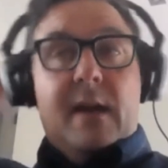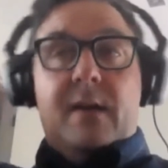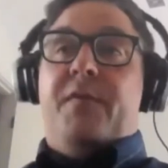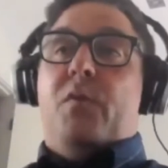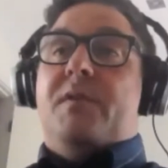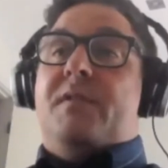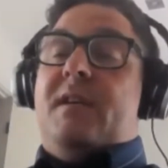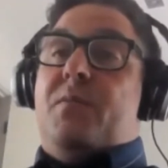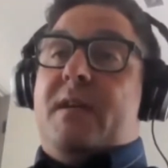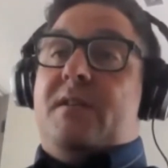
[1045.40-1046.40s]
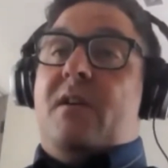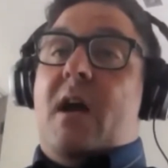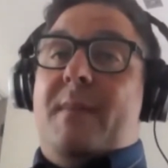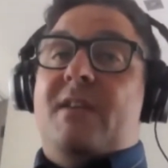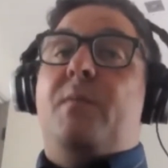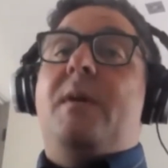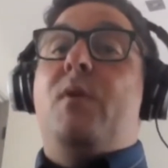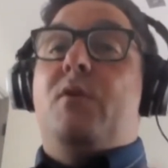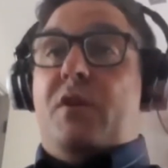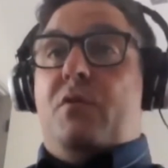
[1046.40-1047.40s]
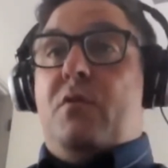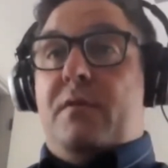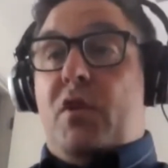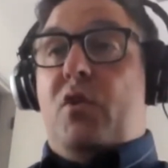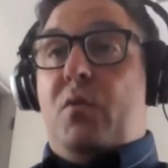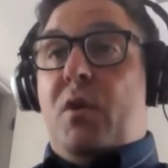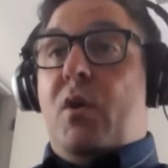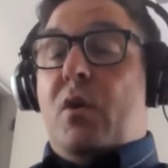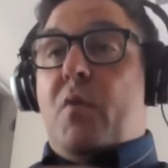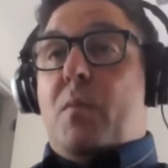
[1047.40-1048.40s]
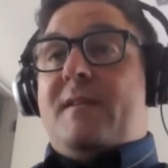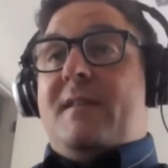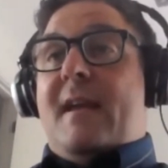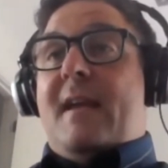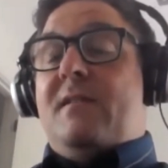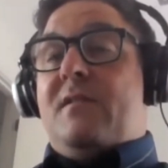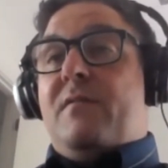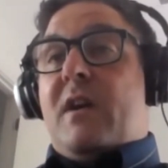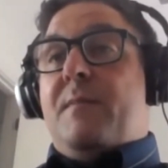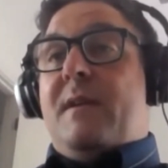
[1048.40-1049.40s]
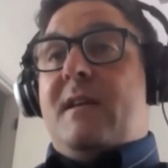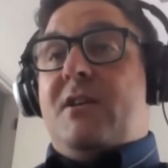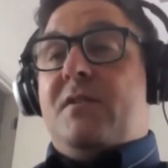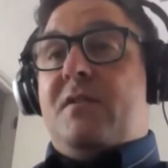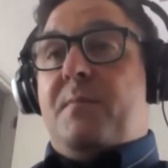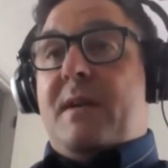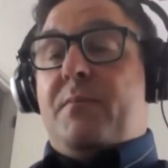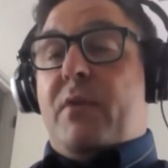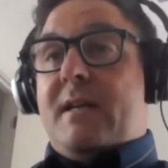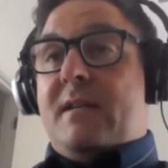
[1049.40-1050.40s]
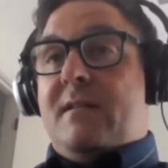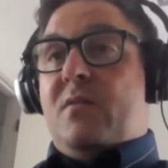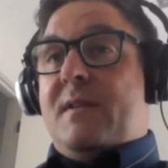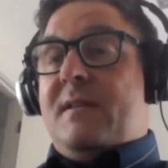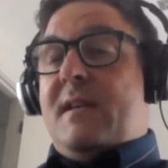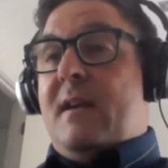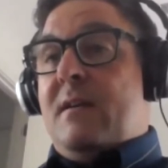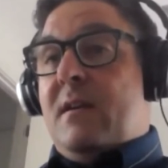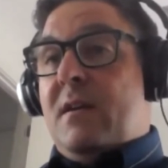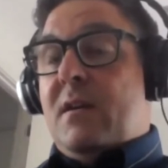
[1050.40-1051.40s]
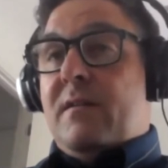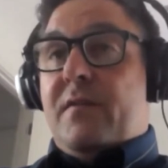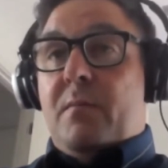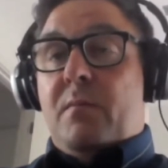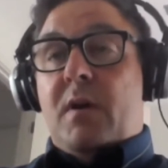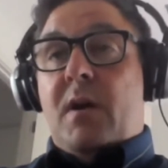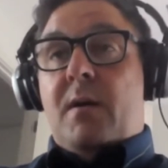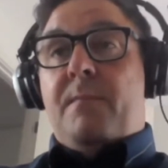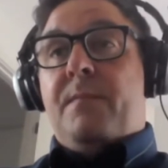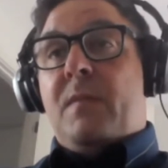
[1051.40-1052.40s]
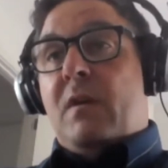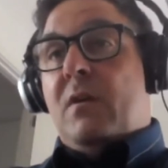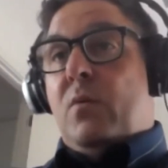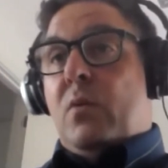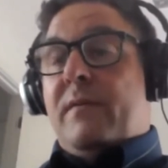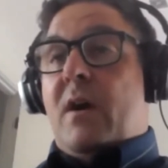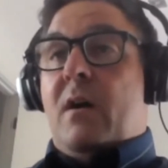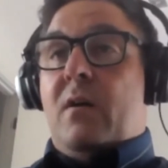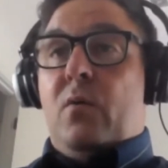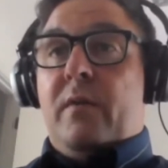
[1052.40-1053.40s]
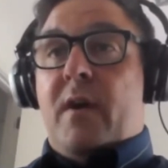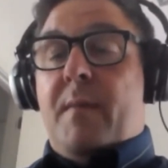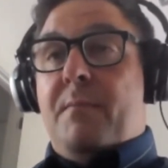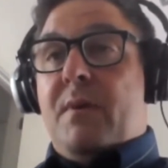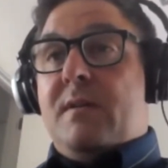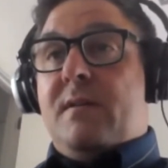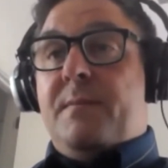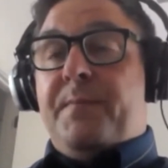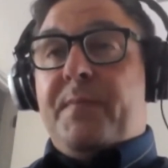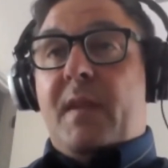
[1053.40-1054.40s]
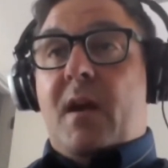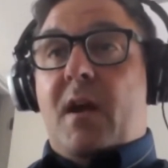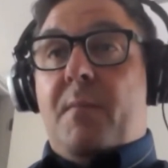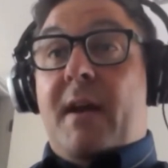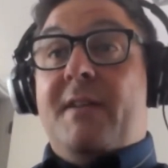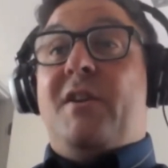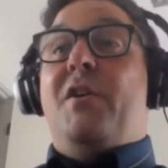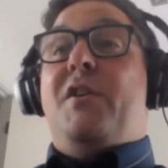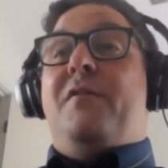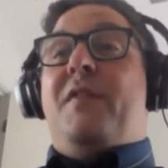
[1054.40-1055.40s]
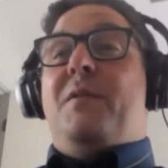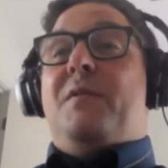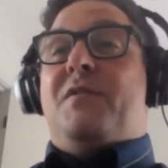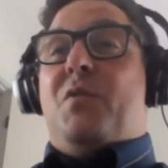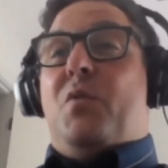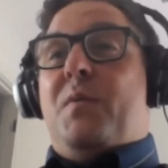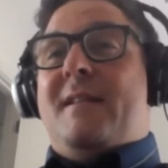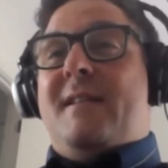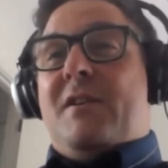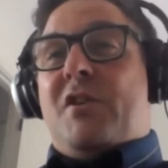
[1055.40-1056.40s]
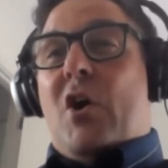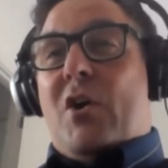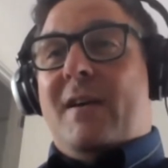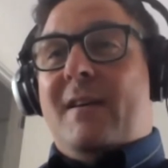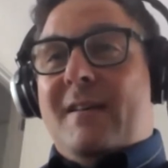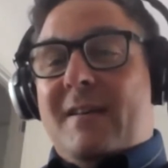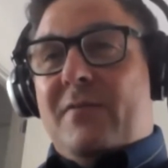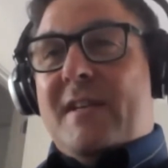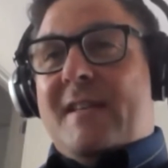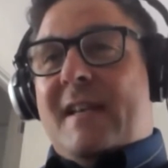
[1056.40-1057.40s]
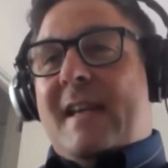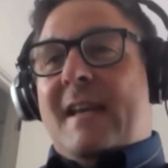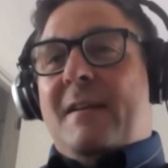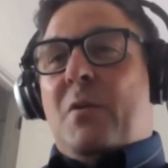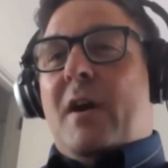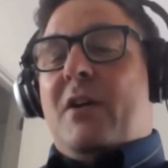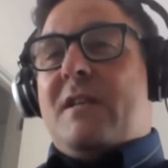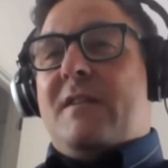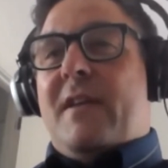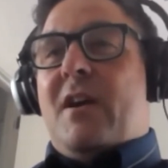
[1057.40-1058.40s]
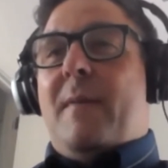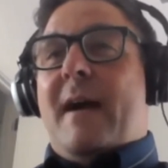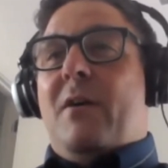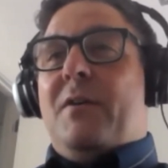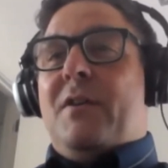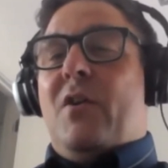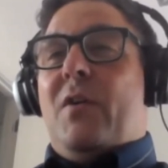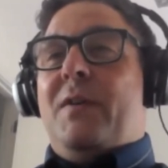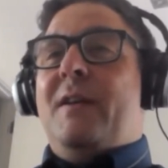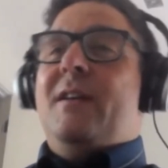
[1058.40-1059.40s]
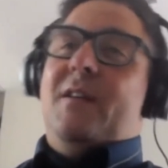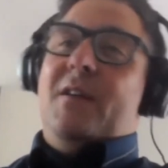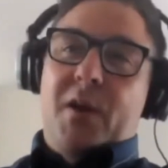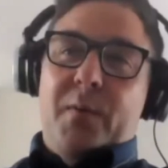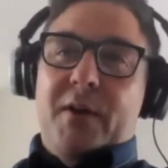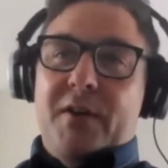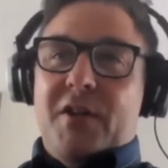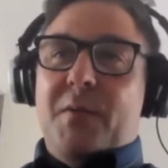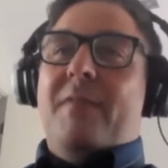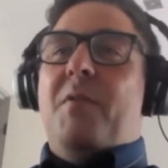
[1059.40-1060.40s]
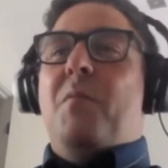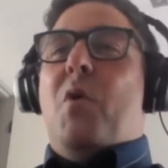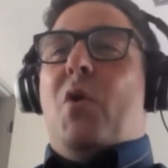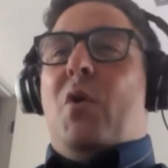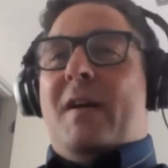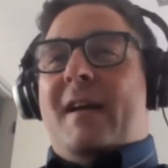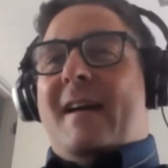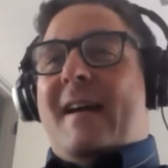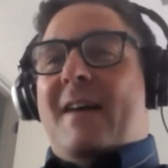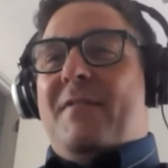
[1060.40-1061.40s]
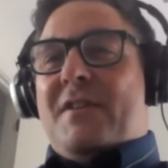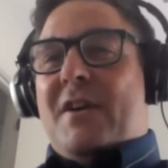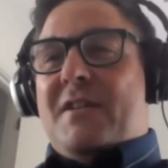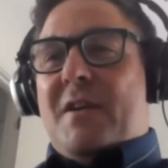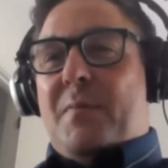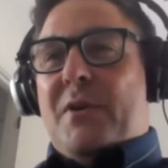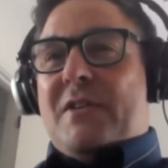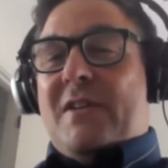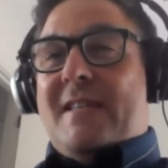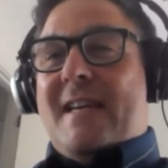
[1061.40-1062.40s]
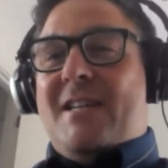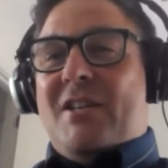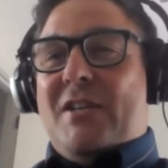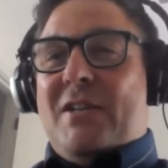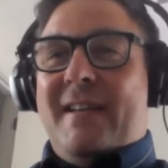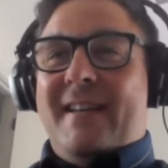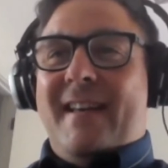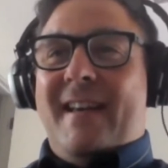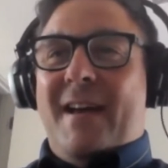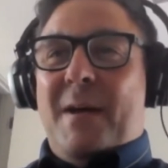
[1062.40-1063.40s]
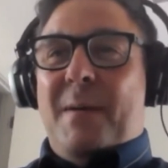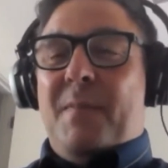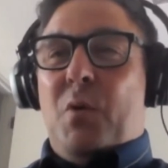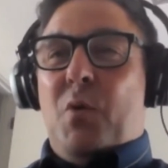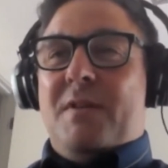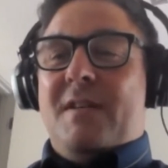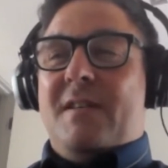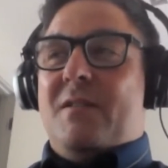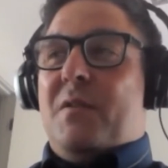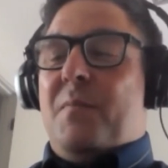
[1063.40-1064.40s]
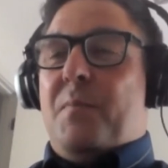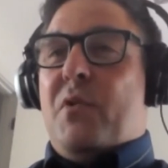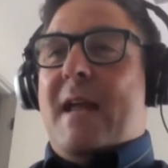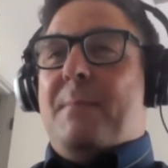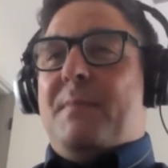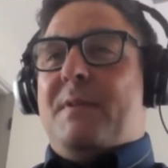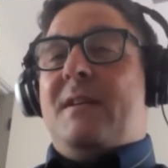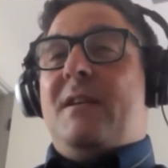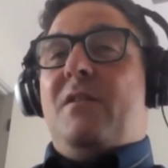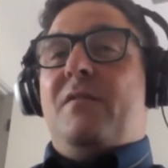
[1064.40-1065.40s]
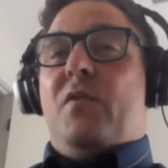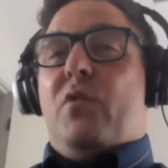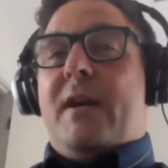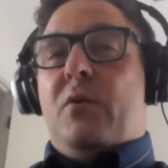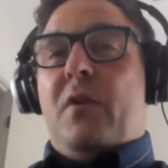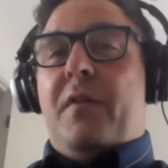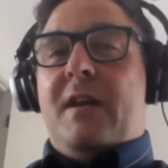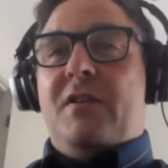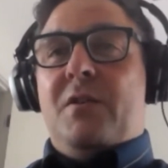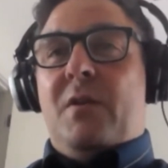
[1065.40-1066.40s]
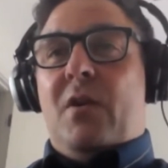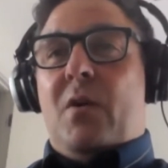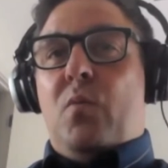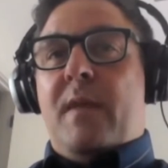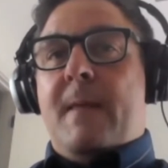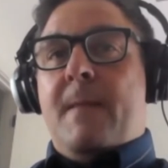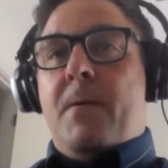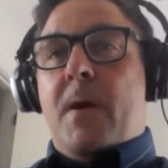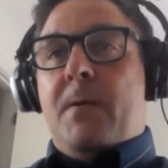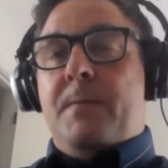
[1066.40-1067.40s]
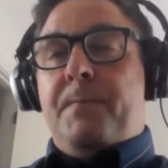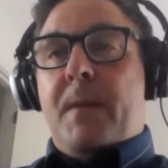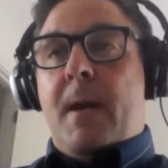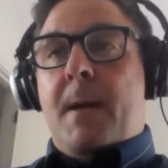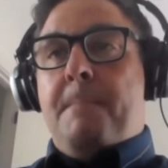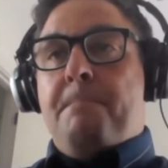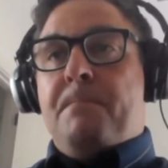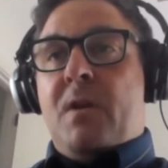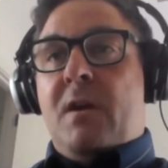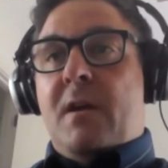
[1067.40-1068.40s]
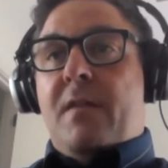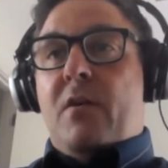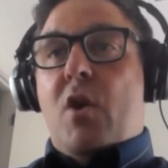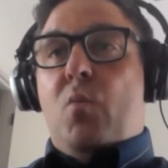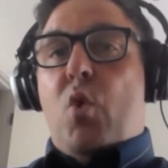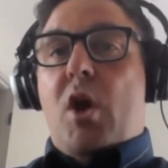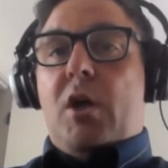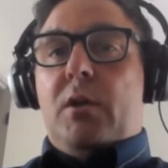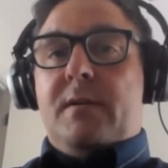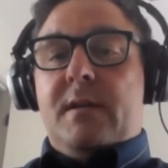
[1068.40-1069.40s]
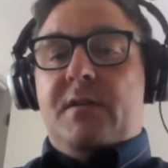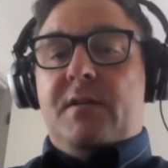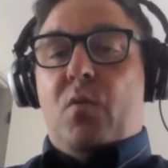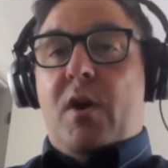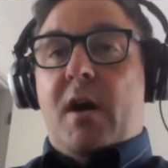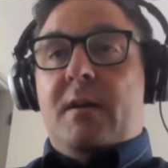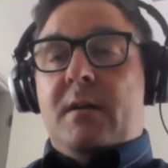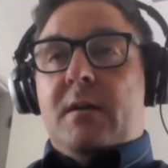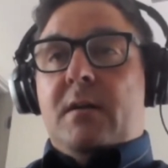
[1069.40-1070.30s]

in 4 to 6 weeks' time is we will do a review of what we're seeing and some recommendations and best practices that we're seeing from all of our members. And I don't know if anyone saw TikTok have recently quite aggressively come out and gone, we're going to do even more advertising and personalization, almost as a sort of preempt for it, although they can do a lot within their own world, as it were.